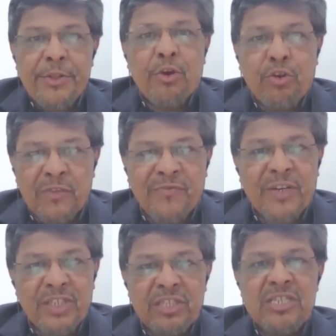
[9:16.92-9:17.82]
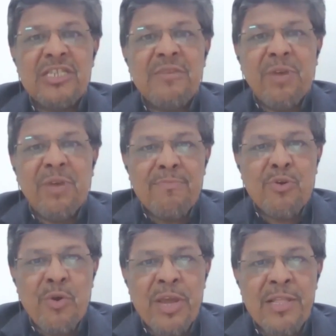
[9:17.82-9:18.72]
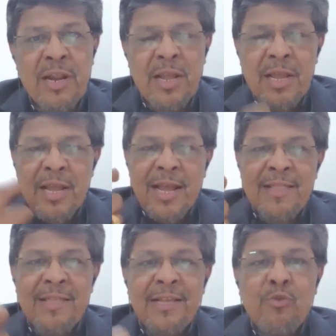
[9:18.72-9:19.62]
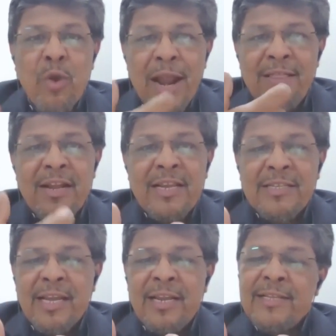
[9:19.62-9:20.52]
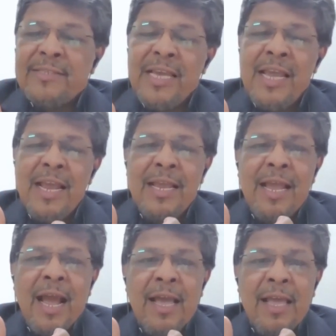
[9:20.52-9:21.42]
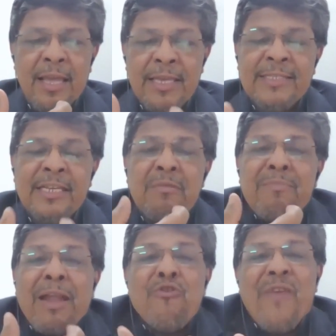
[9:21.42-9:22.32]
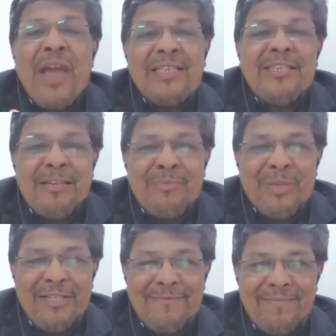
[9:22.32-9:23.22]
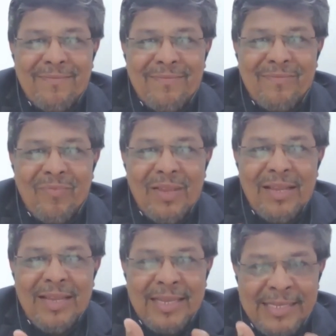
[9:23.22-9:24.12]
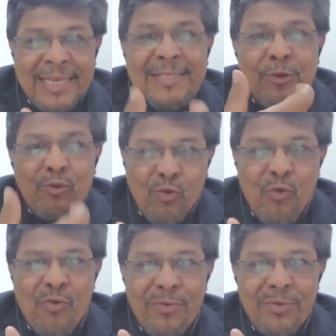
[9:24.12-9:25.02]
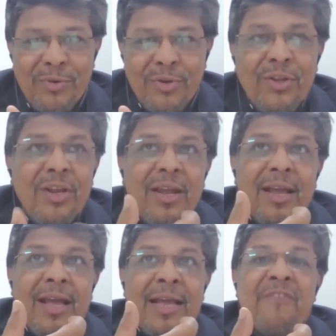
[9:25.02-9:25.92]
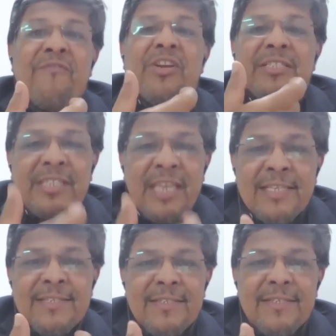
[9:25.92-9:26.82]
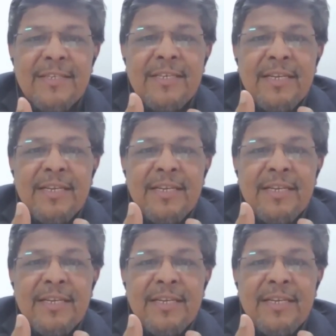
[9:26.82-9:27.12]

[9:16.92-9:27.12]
the cross-functional team come together, and they look at the design and say, is it manufacturable? Yes or no? And if it is yes,